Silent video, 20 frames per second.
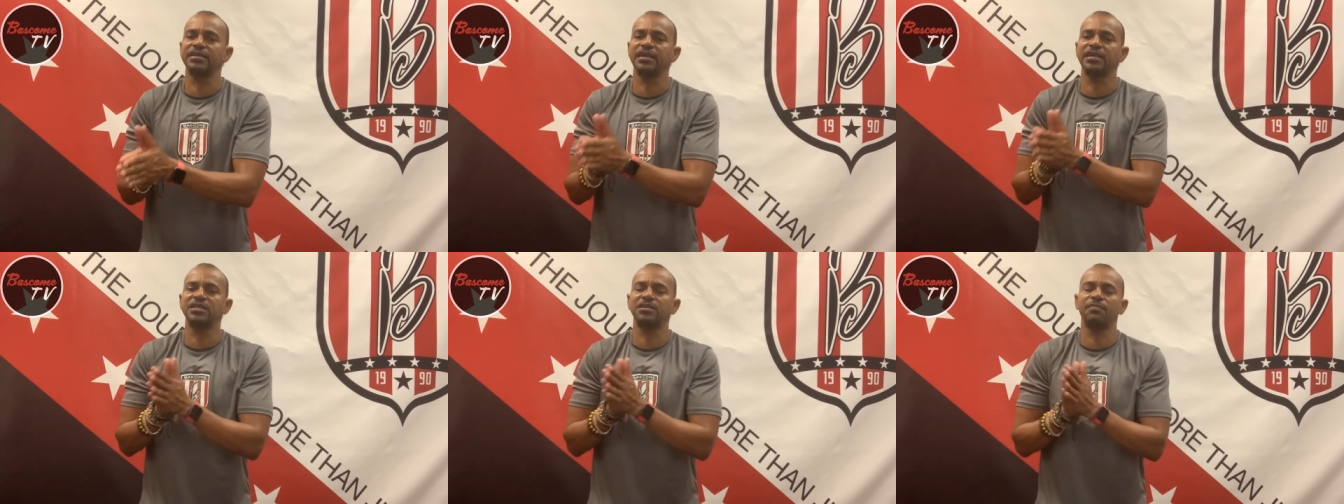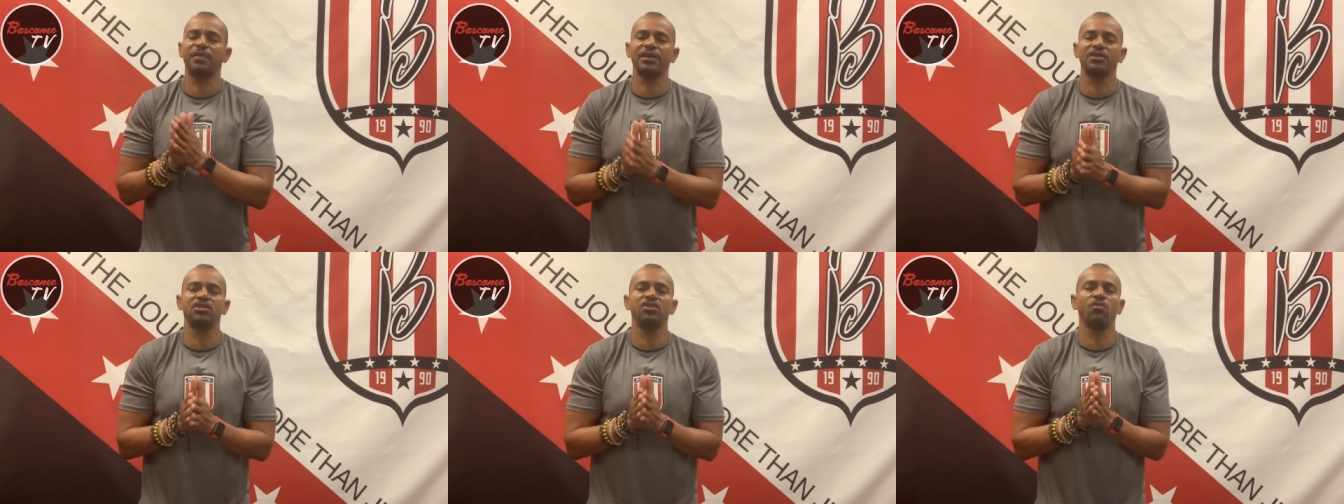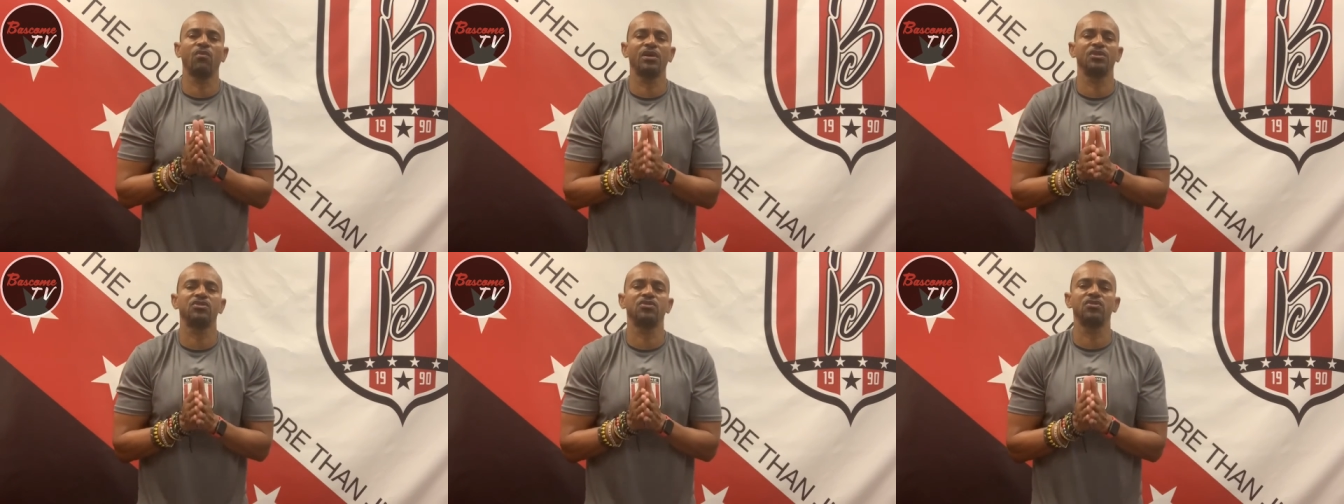especially the
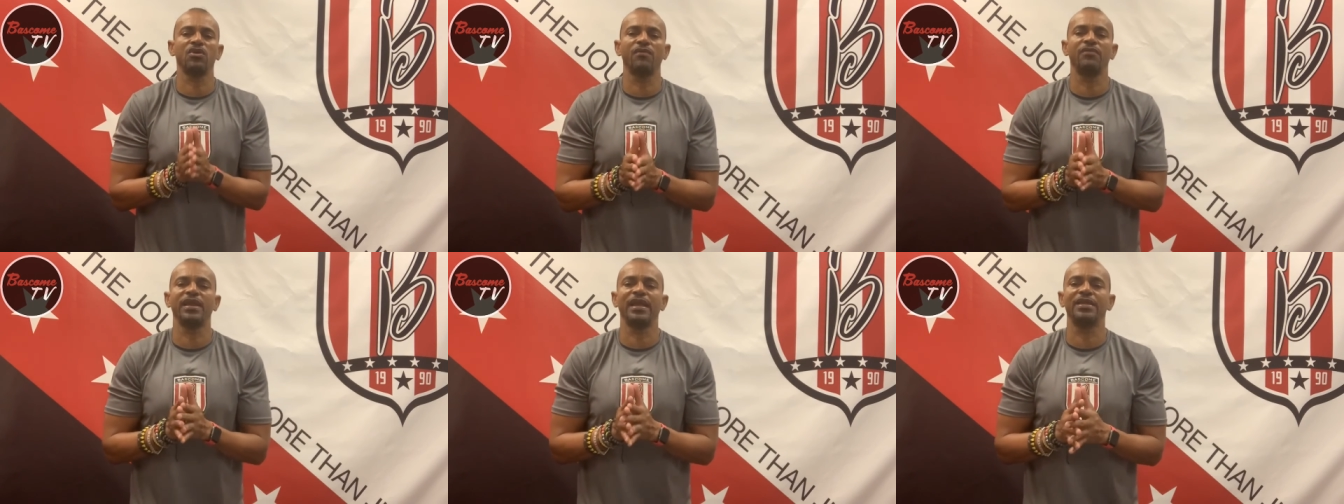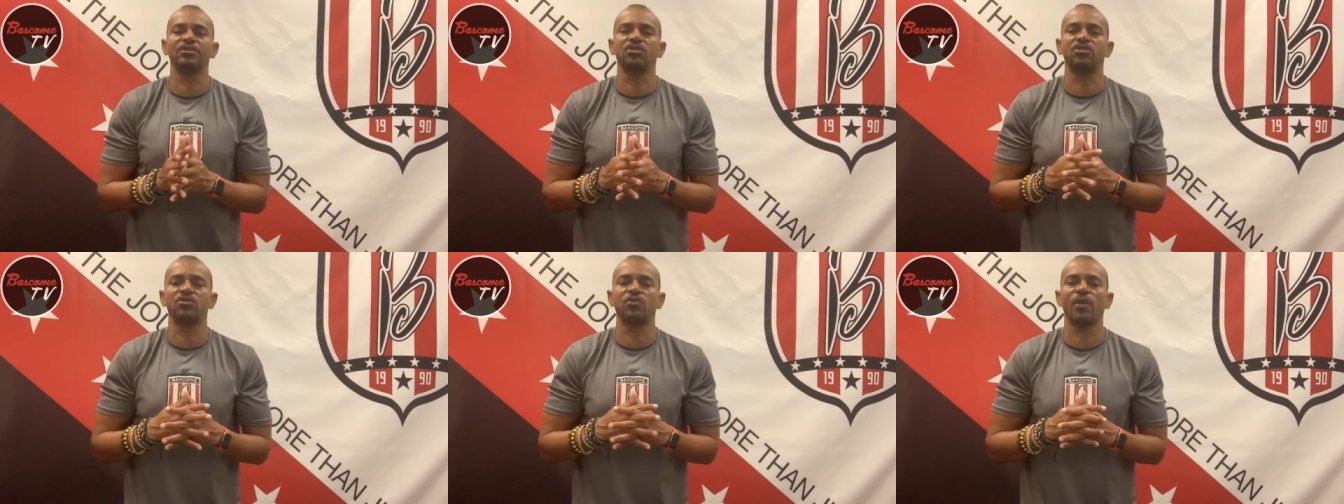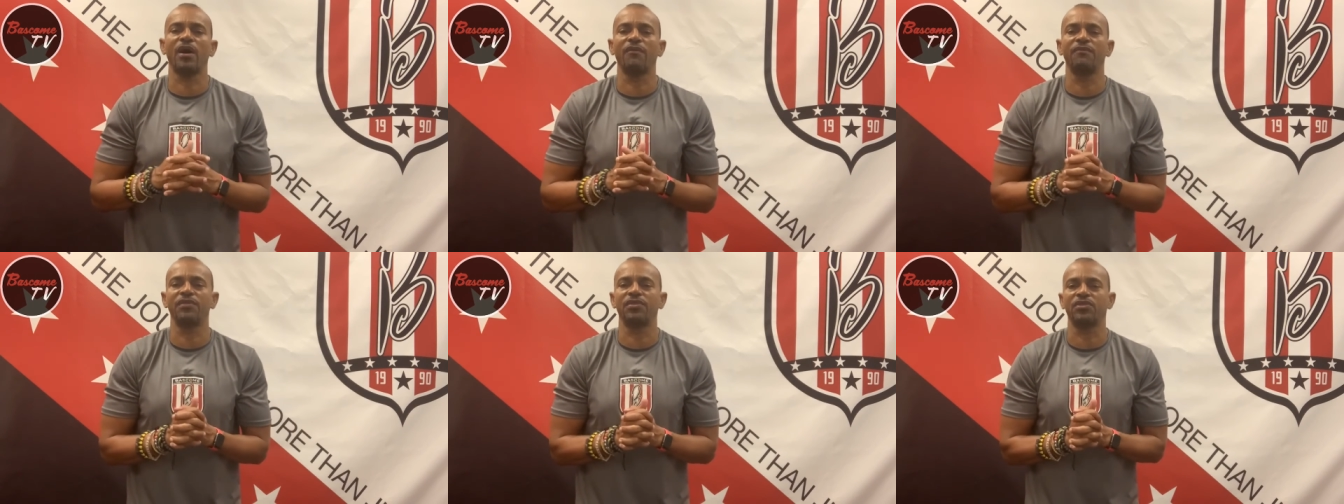ones who's over the age of
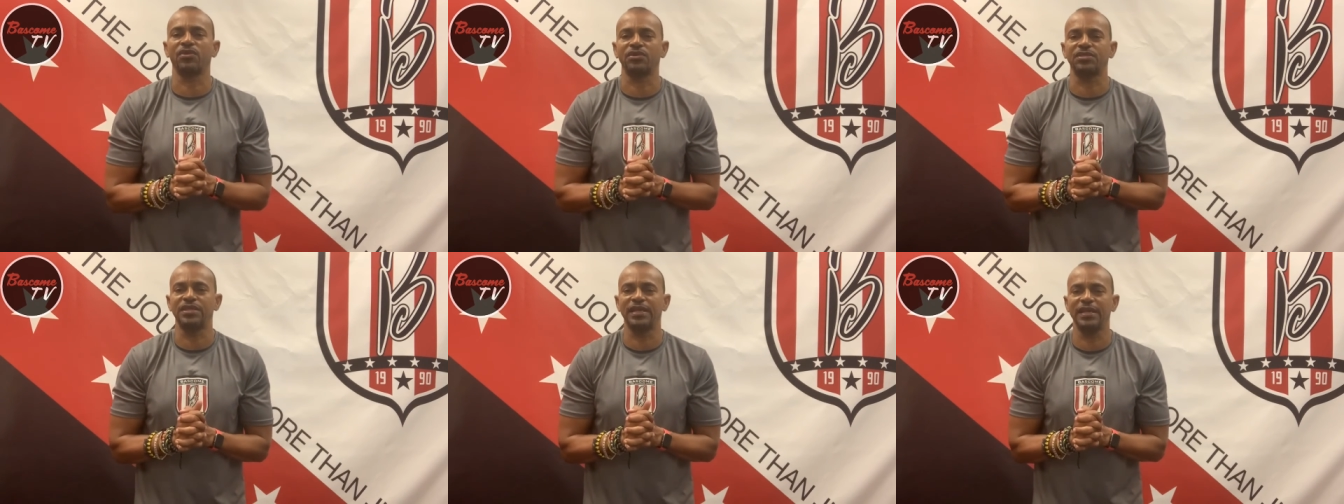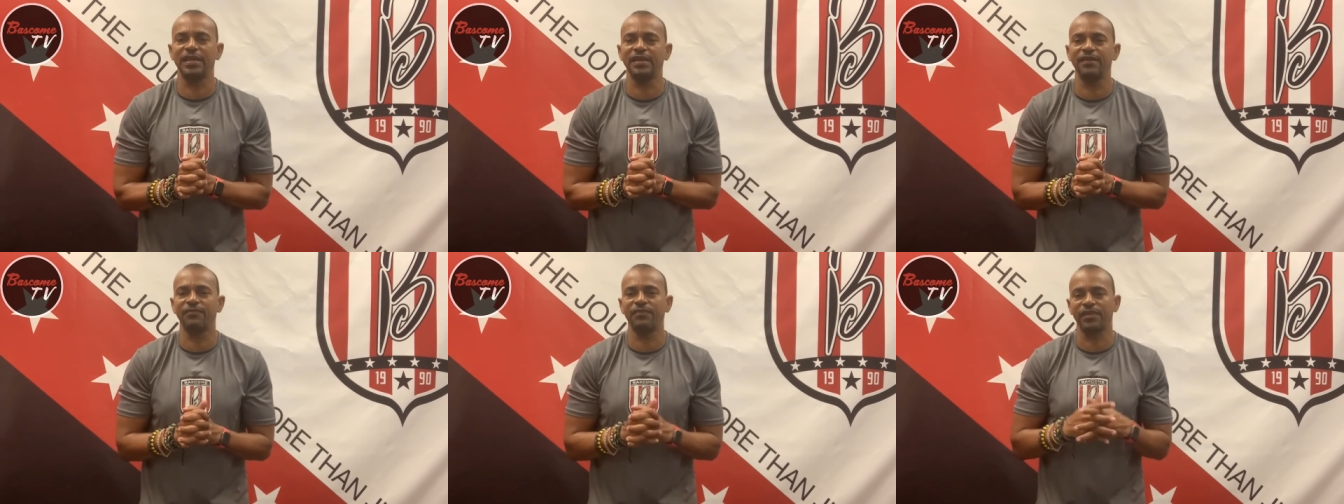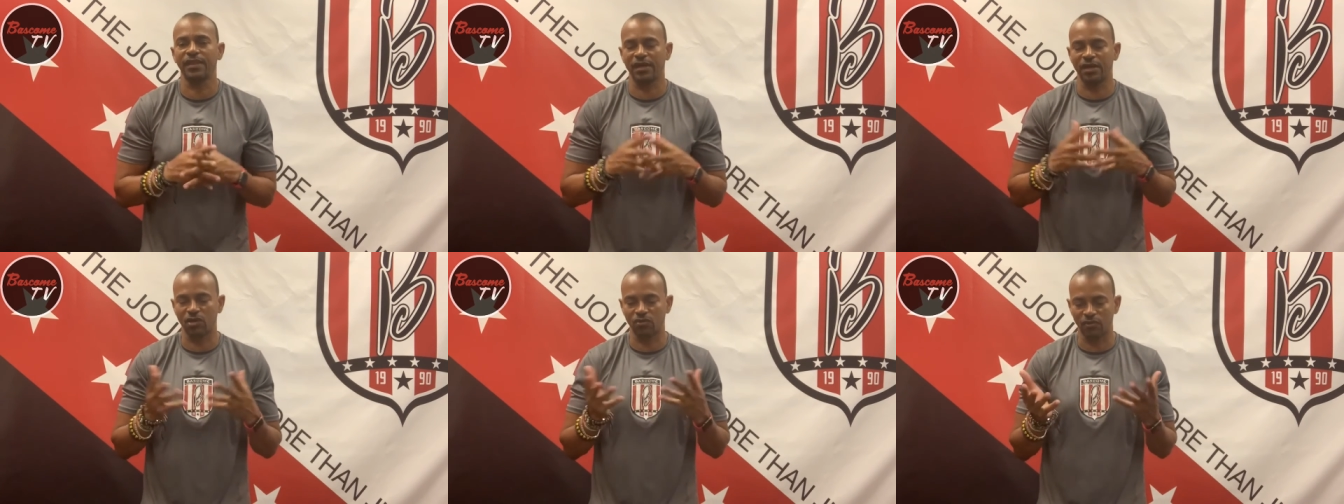12 and 13, for
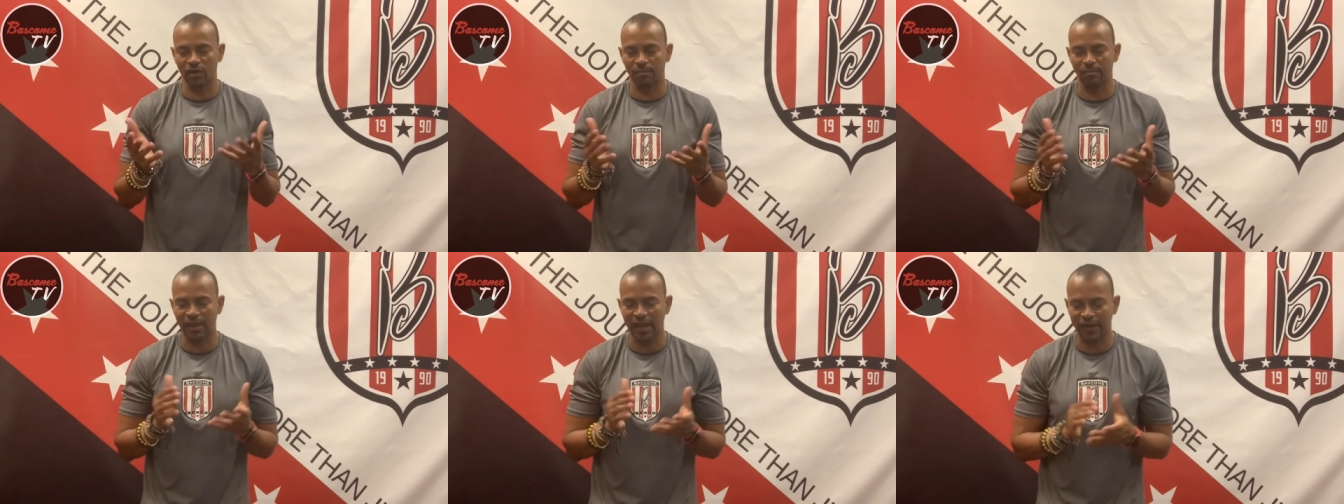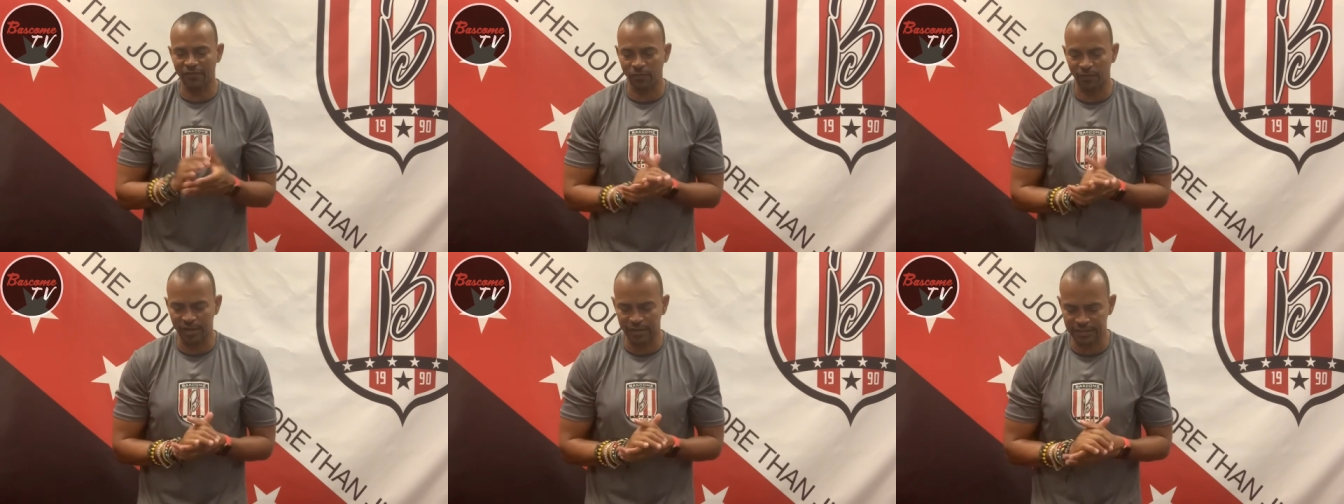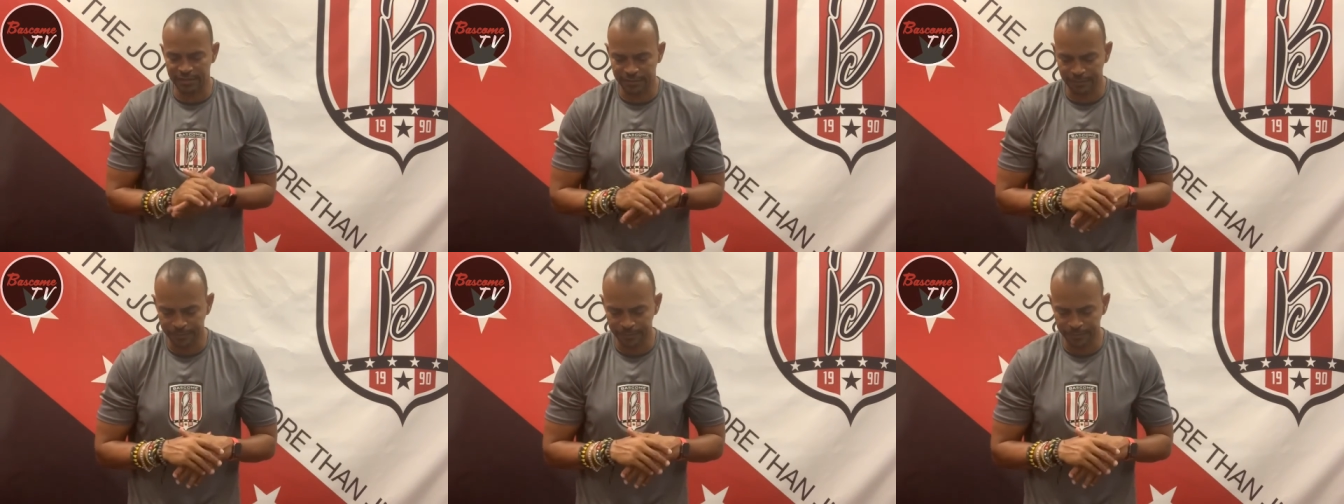their career pathways.